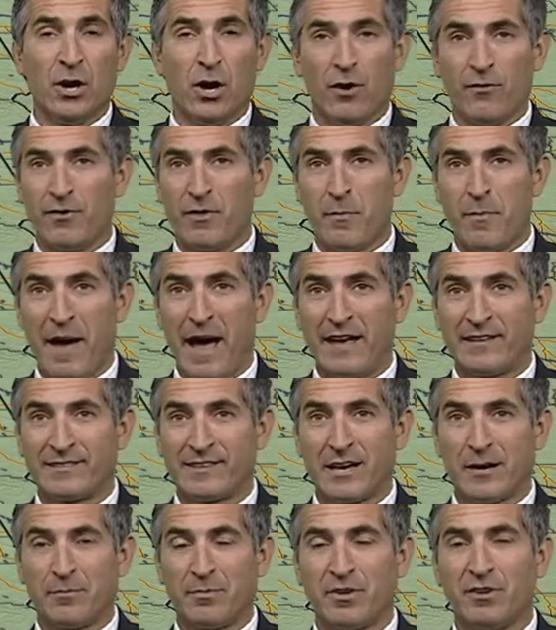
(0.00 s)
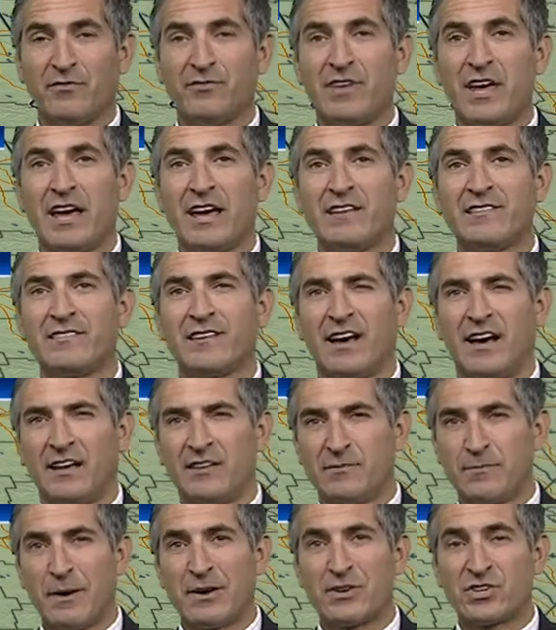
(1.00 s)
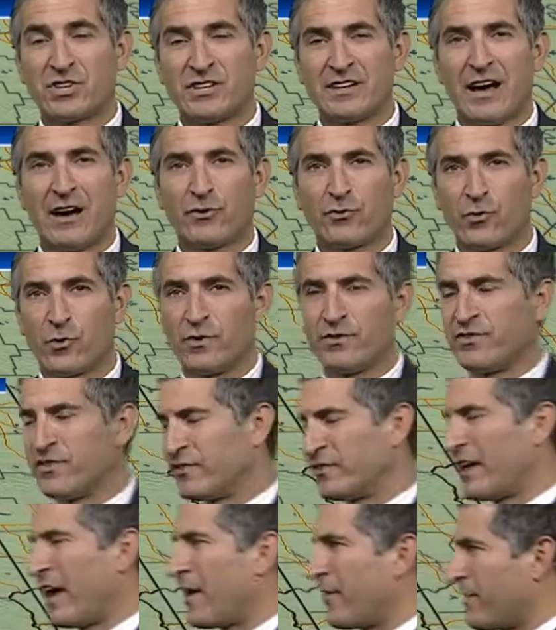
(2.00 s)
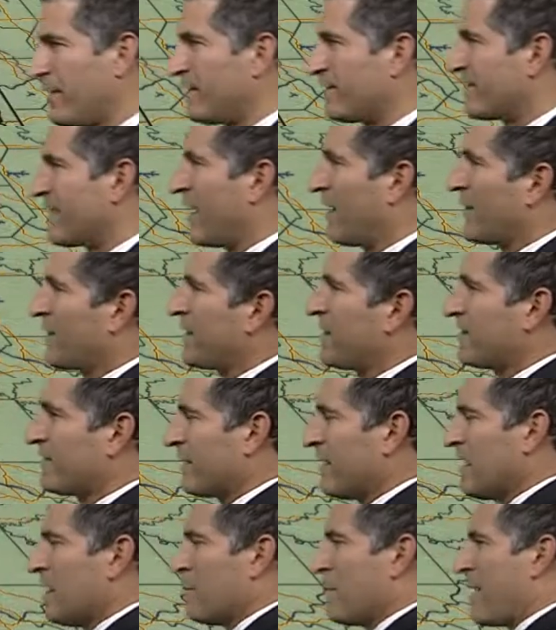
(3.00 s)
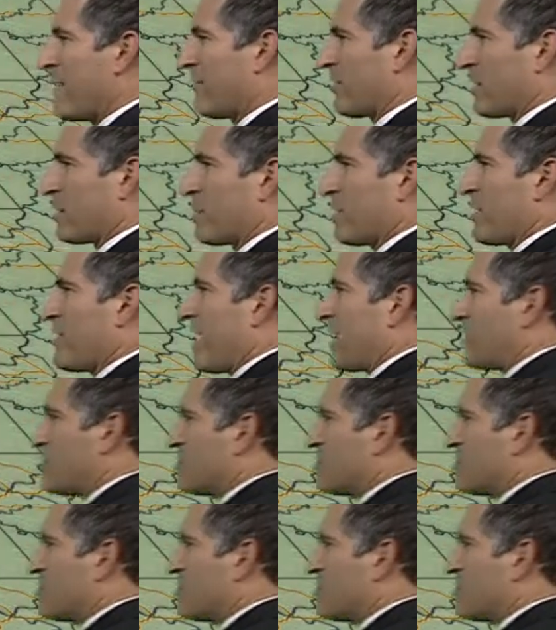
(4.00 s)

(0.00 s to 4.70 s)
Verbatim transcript: over the past couple of days, especially down towards the south and southeast. May have a little bit of that